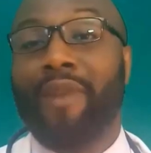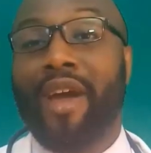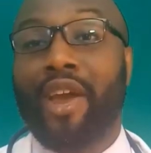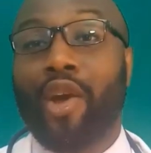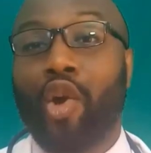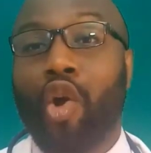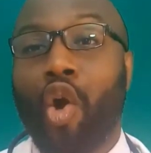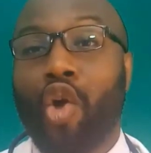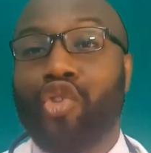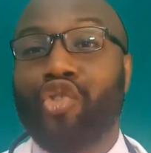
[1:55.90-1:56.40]
my
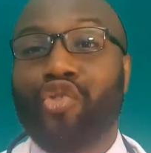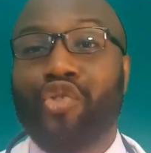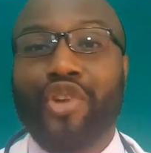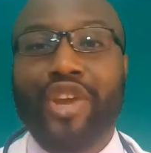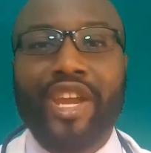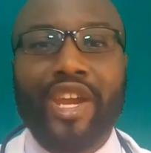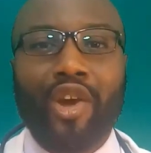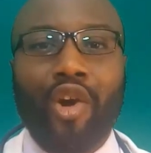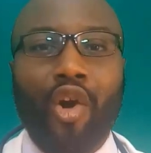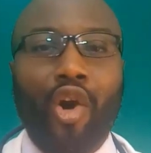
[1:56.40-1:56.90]

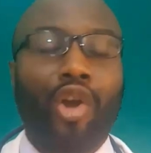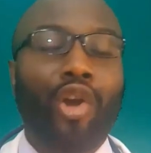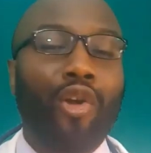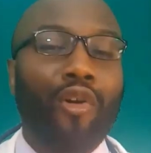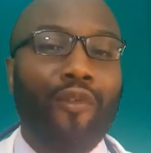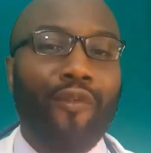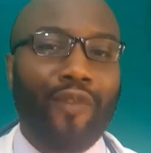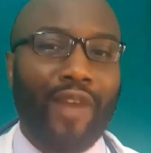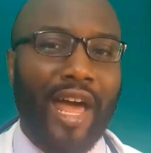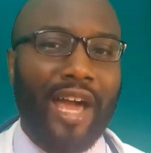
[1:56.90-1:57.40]
country
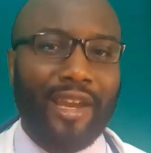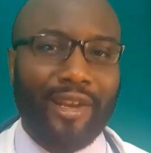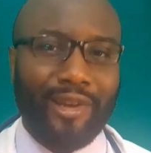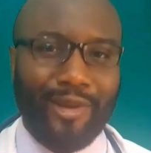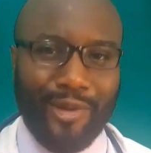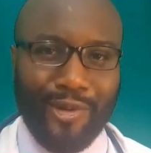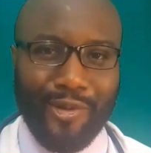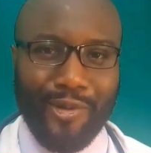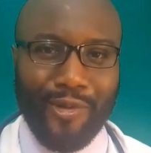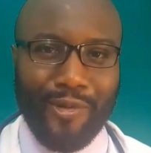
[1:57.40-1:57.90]
color flag
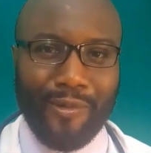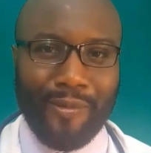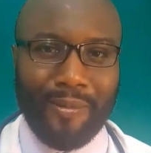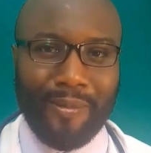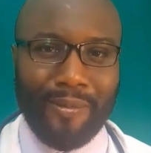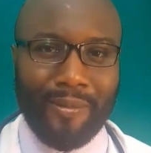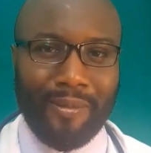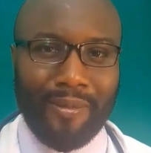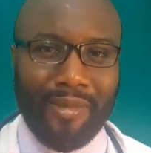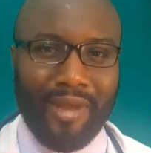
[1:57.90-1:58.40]
logo.
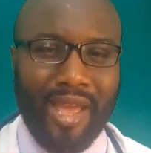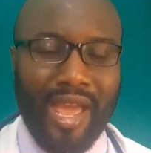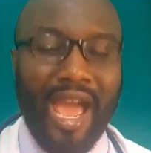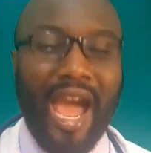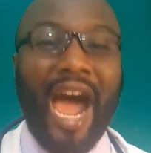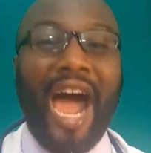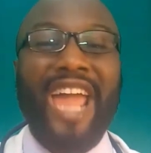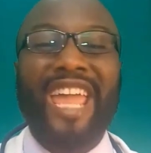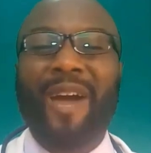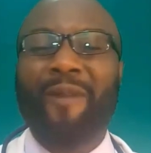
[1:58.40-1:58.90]

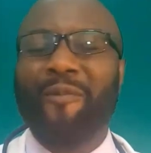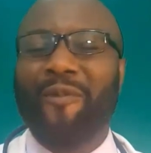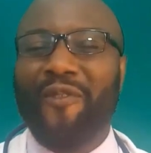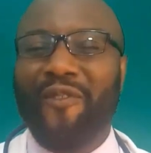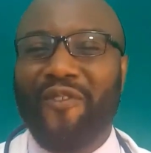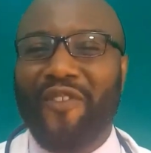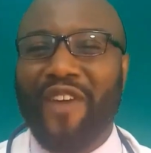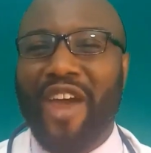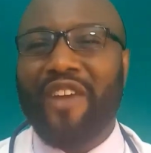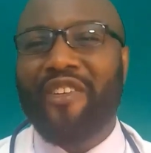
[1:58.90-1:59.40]
I am
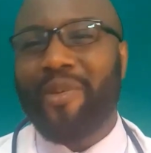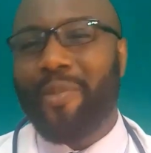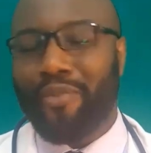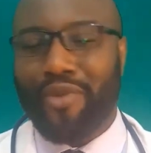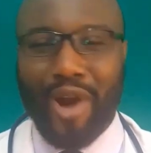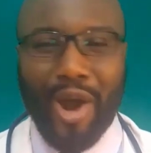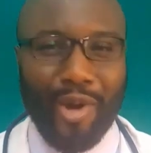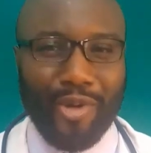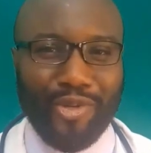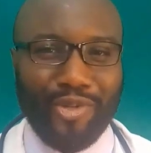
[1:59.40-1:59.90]
very
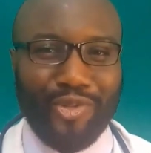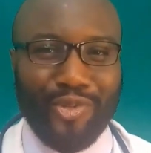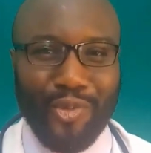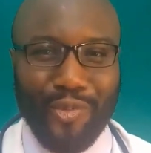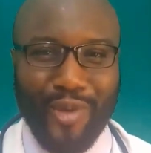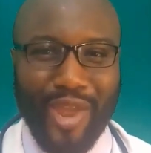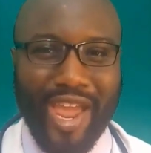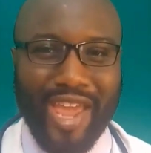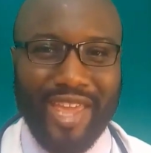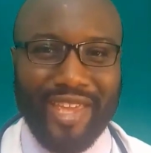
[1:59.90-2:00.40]
proud to
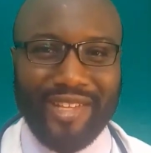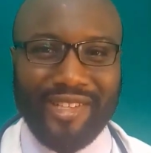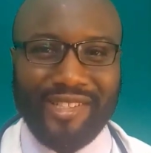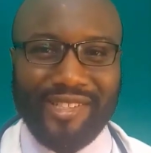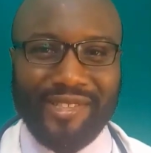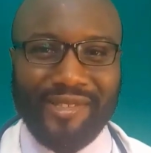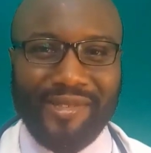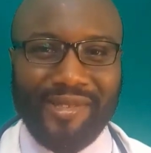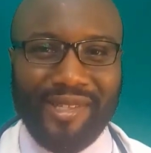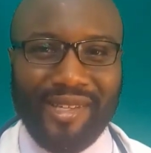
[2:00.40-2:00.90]
wear it.
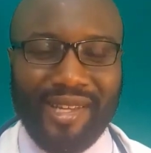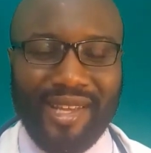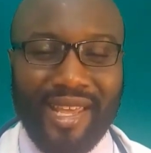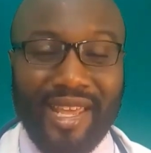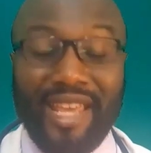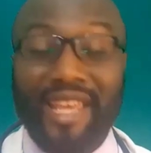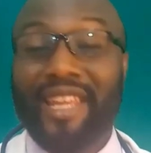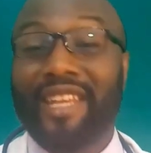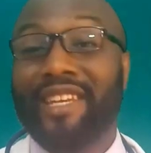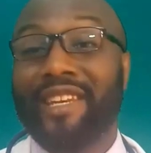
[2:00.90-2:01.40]

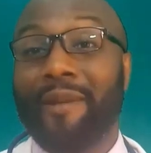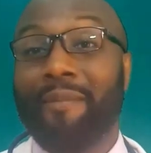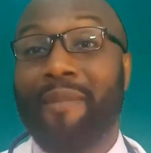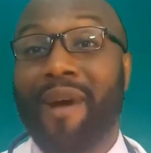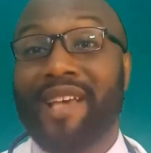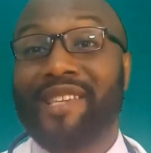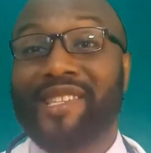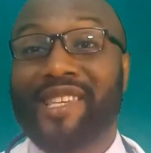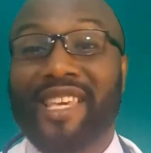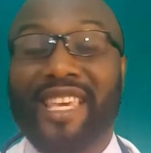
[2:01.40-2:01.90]
The
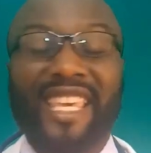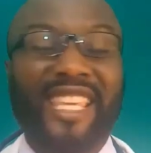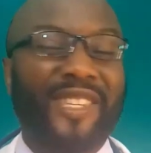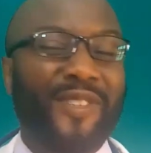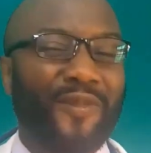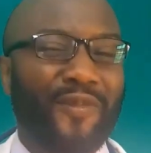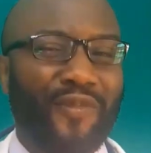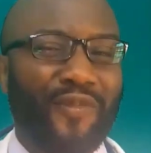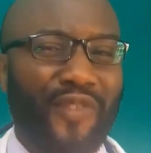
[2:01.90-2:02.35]
mask is